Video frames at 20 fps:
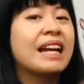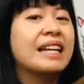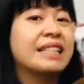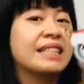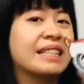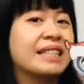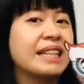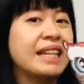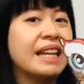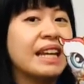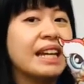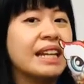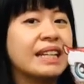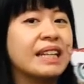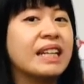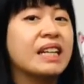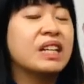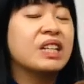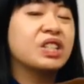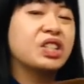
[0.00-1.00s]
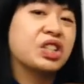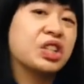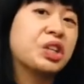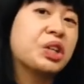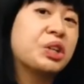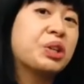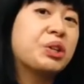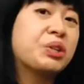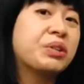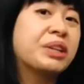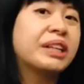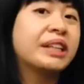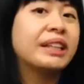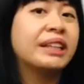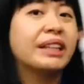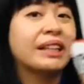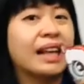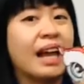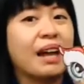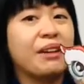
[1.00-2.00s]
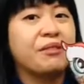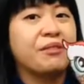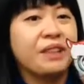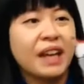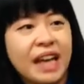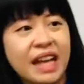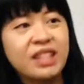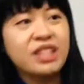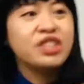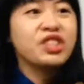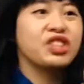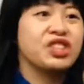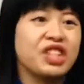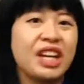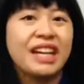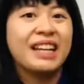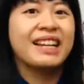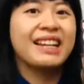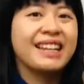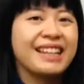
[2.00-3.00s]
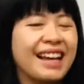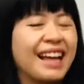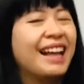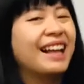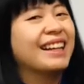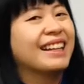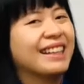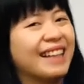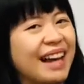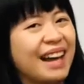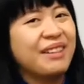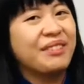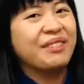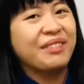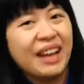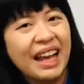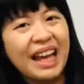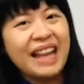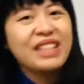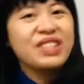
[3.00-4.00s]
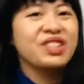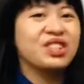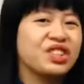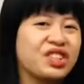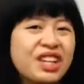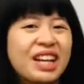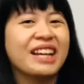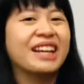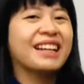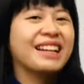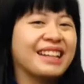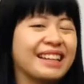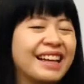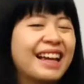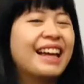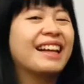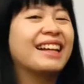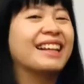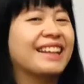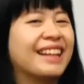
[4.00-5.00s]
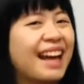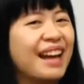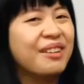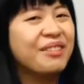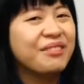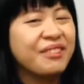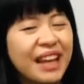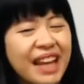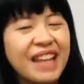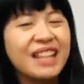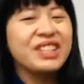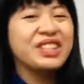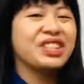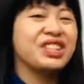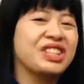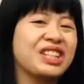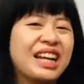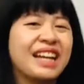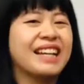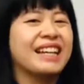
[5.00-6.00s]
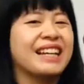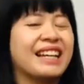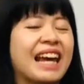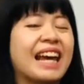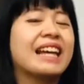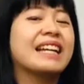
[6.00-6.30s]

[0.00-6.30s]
See the children laugh and shake, laugh and shake, laugh and shake.